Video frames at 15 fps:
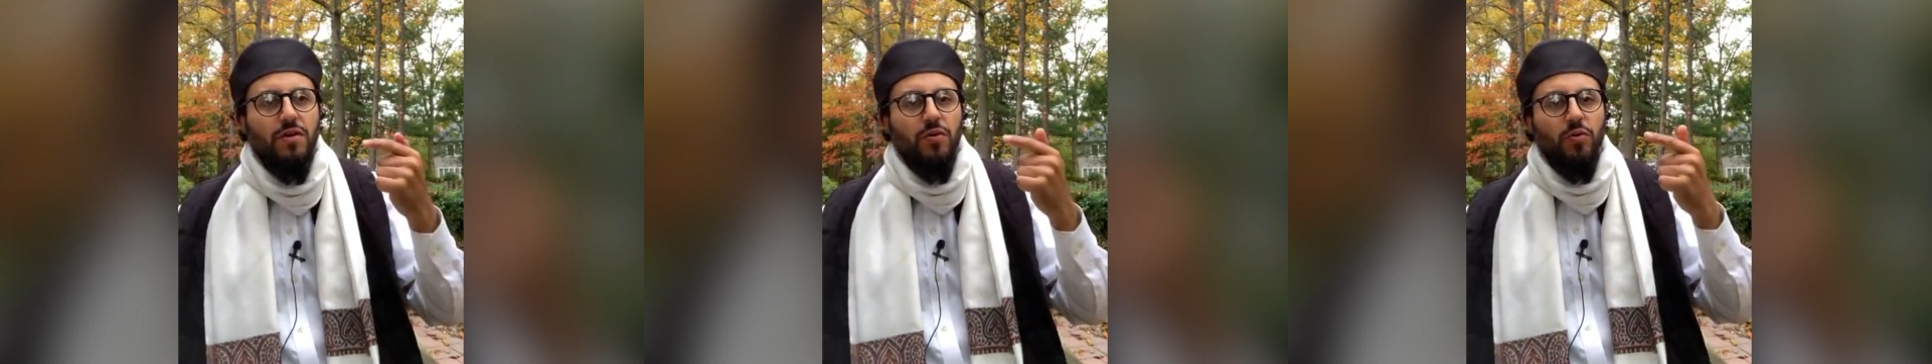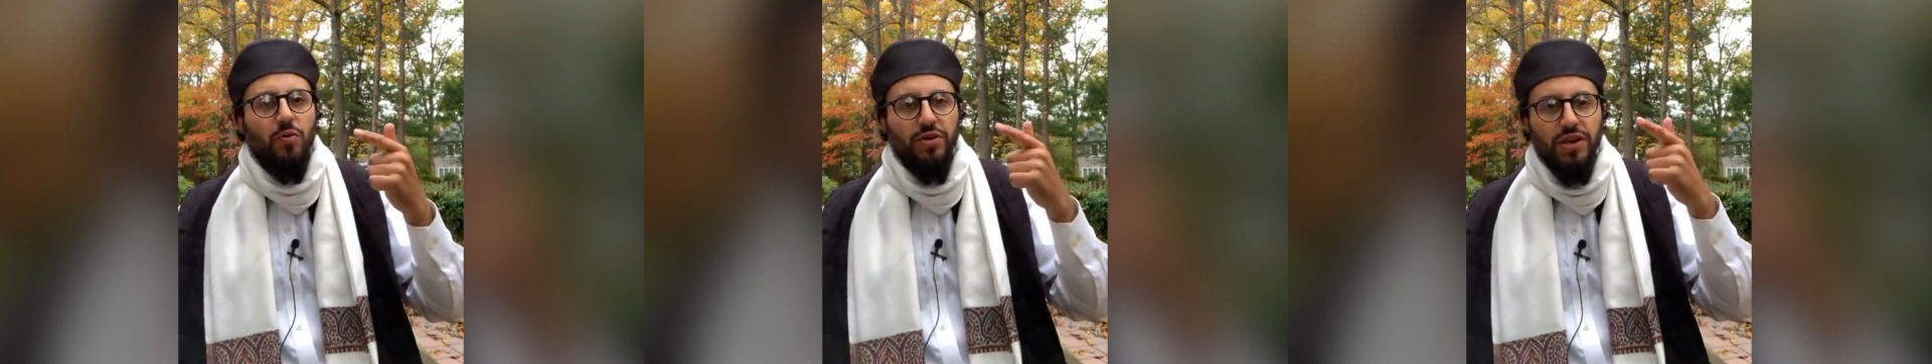
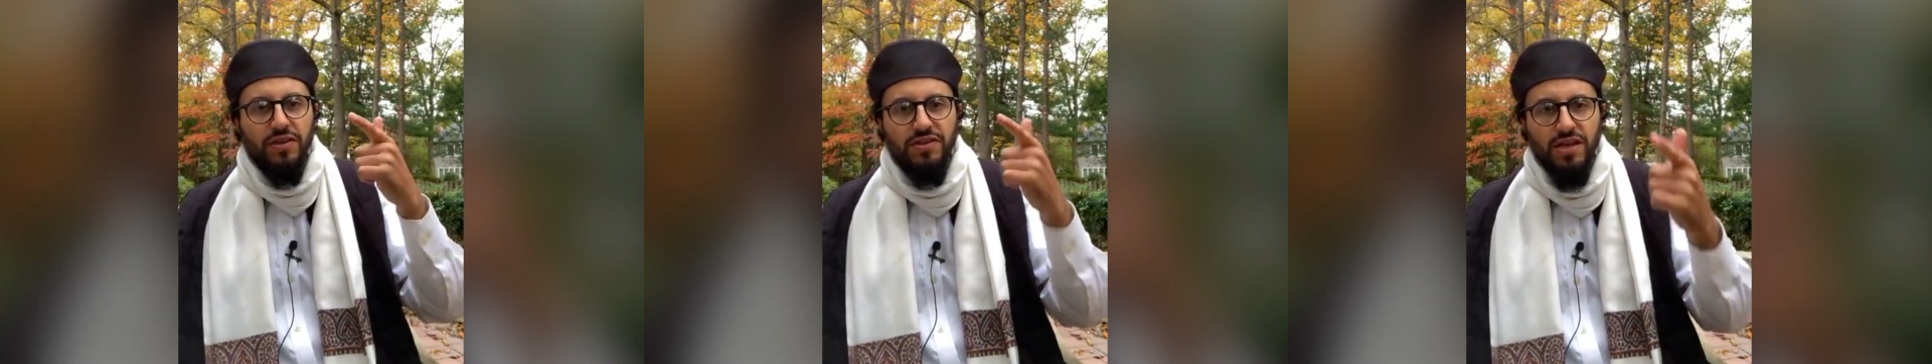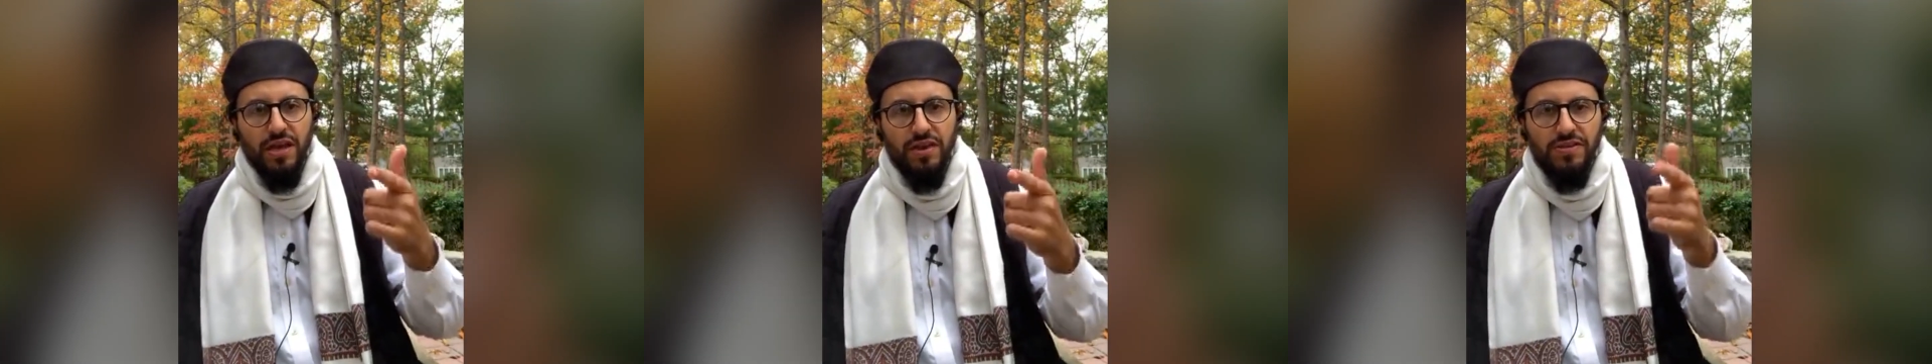or He
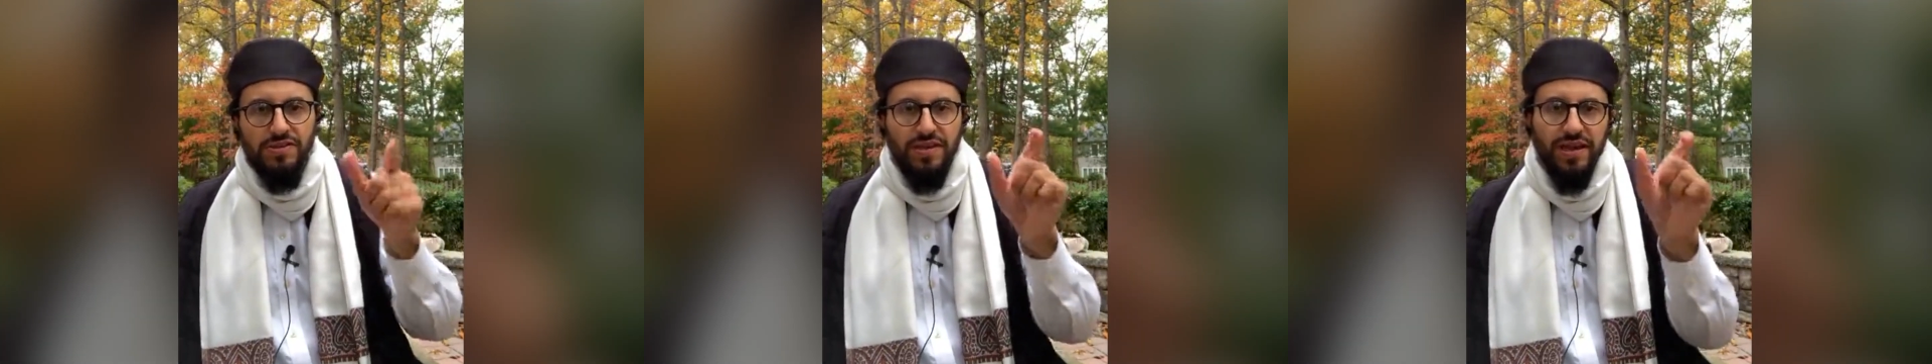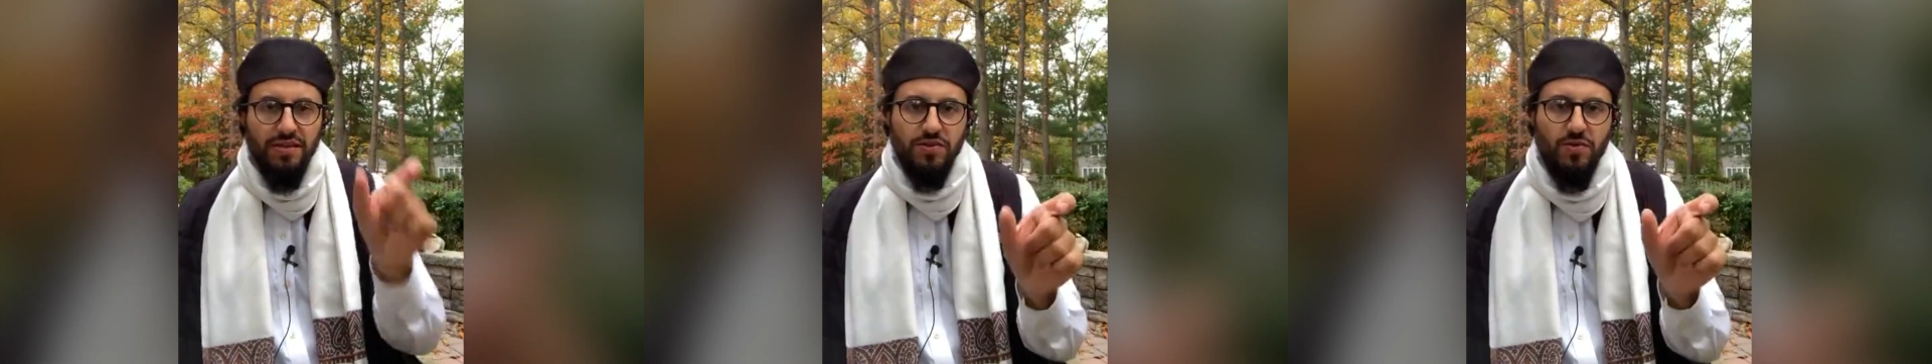takes
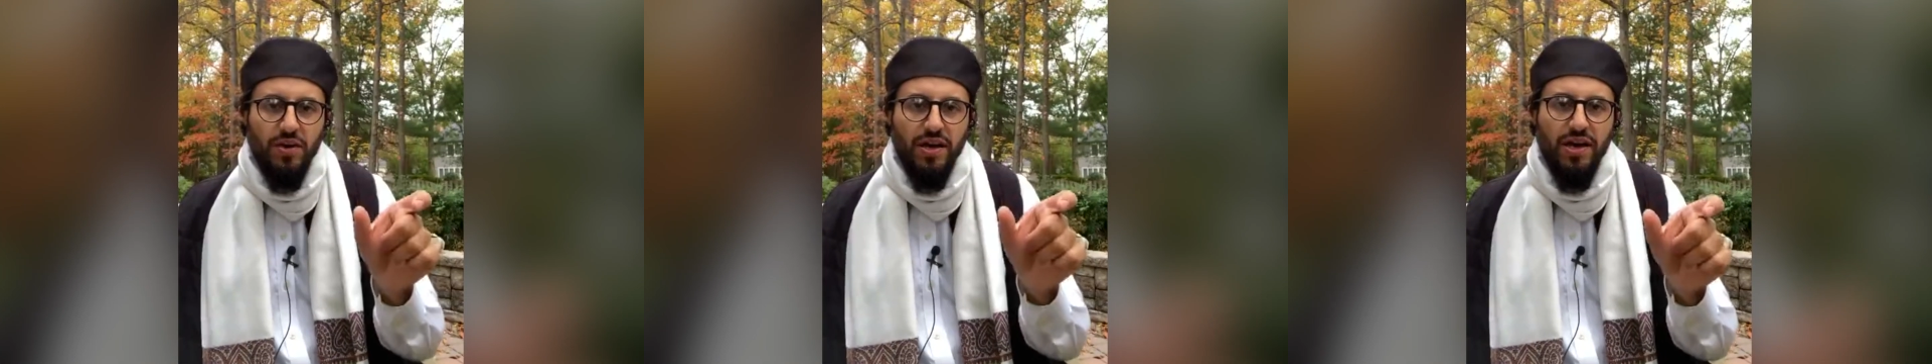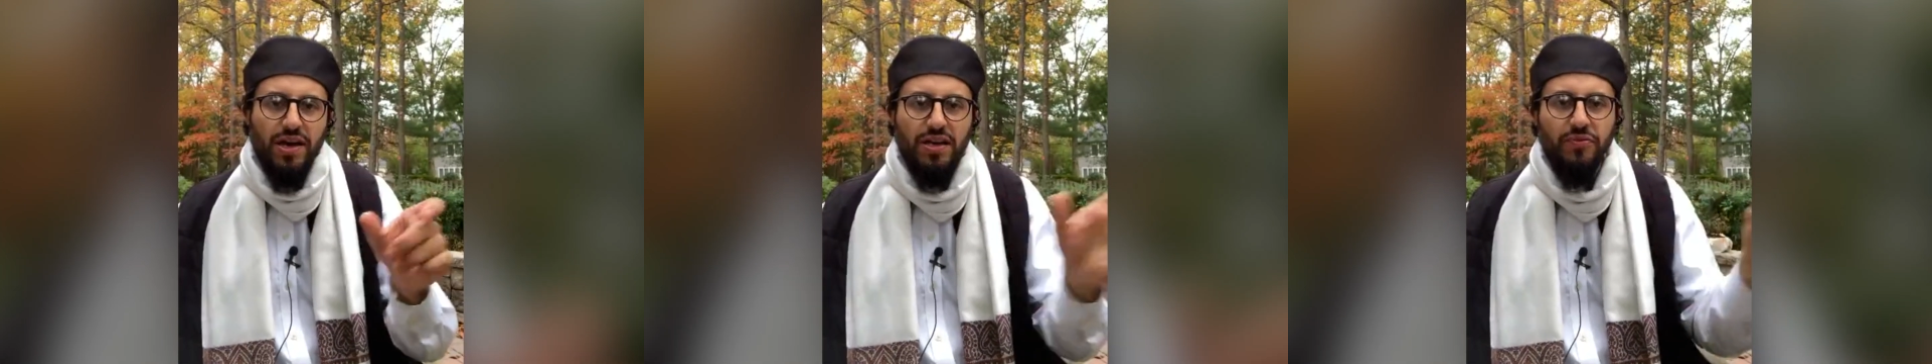that
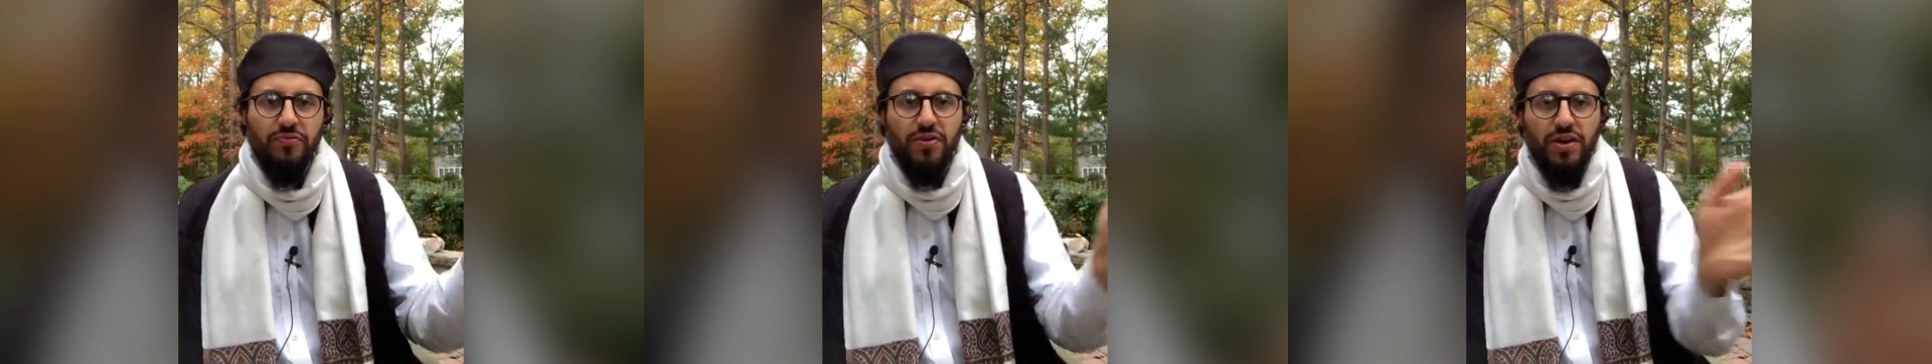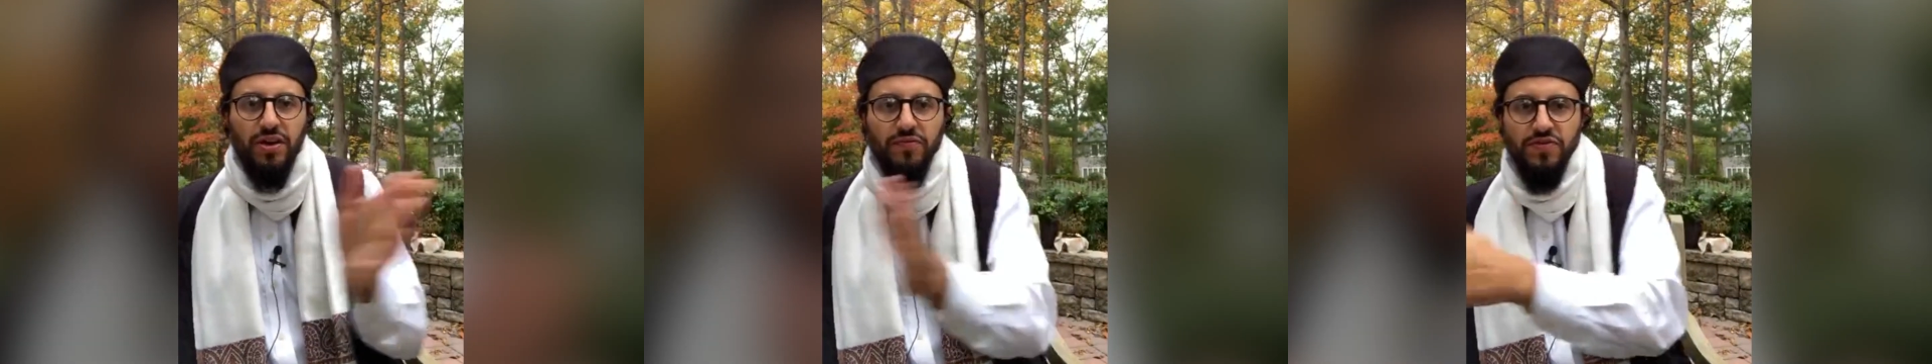dua and He
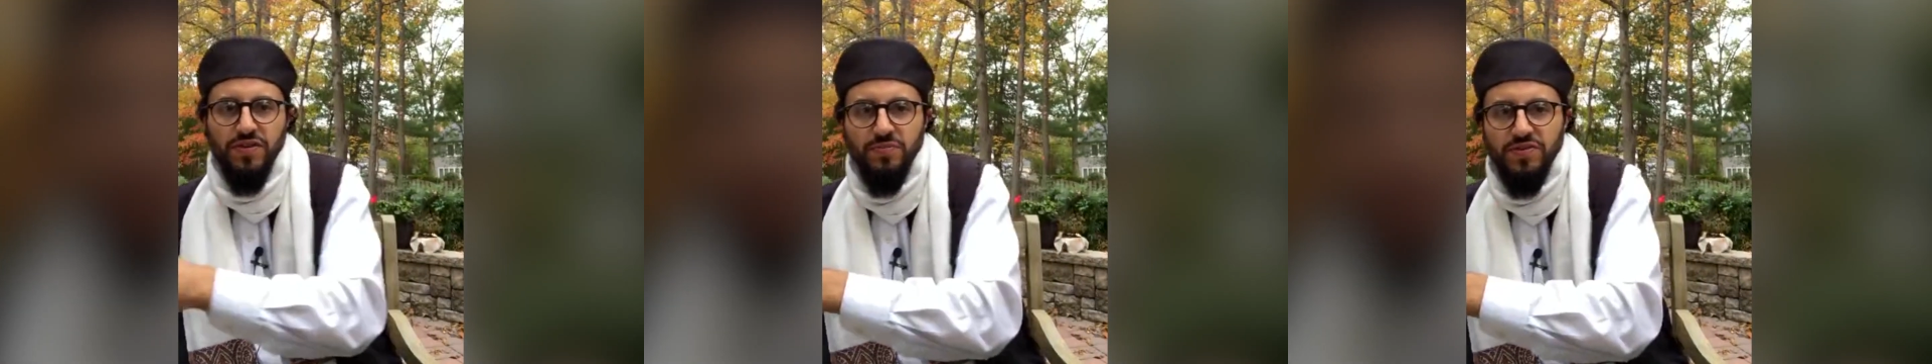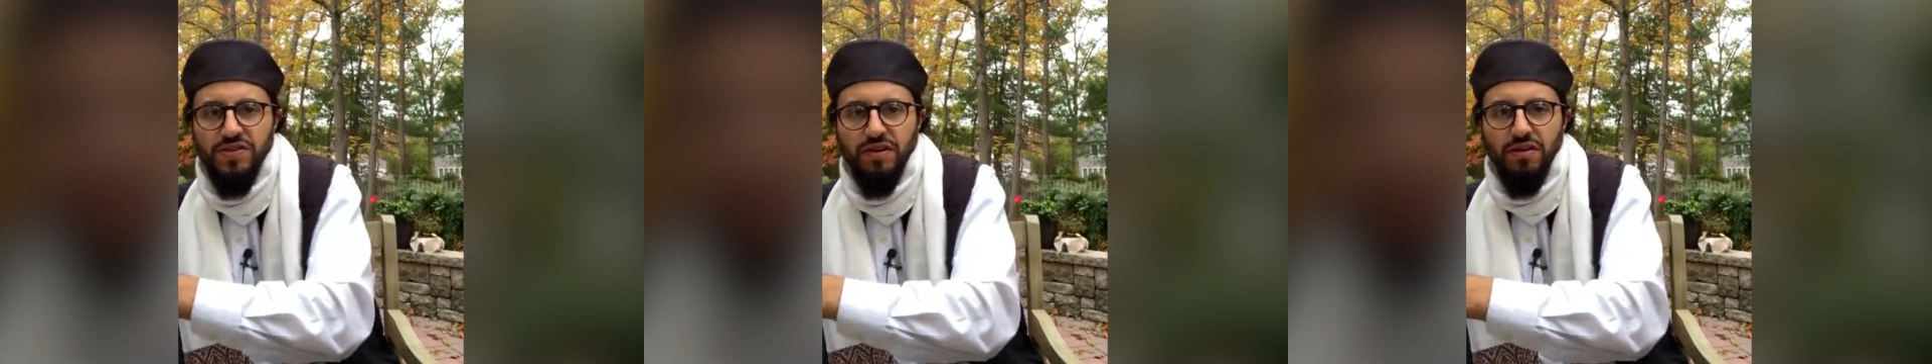forgives
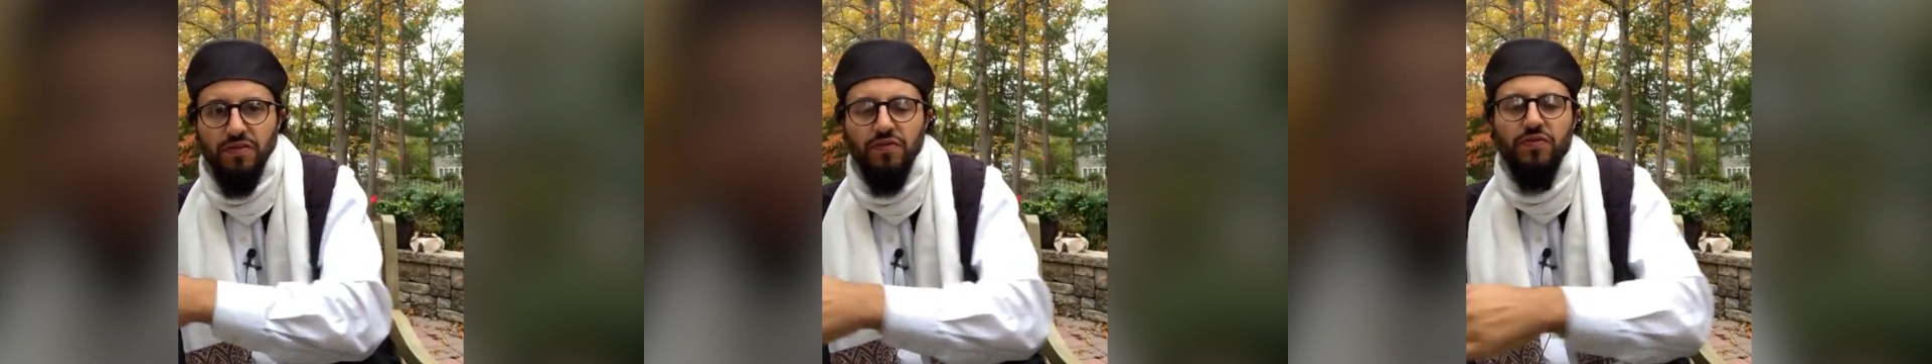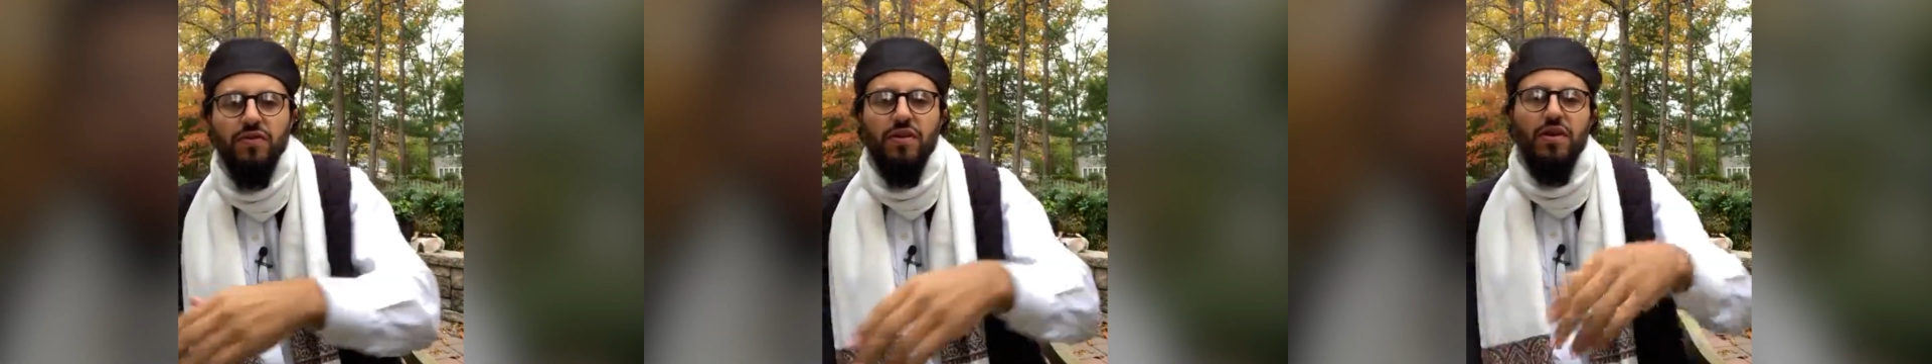some
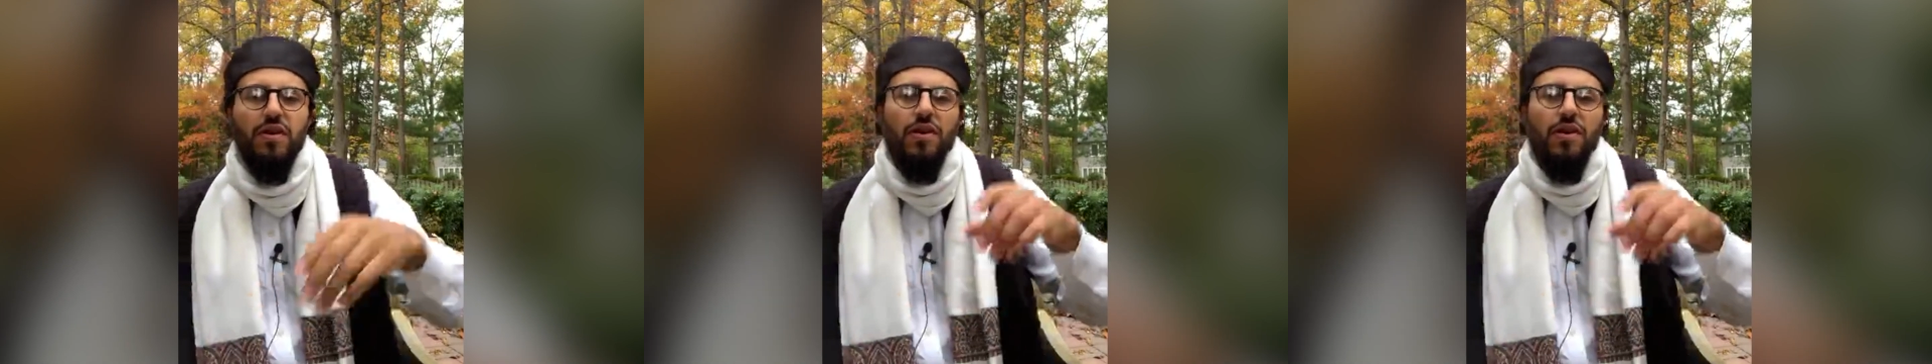sins,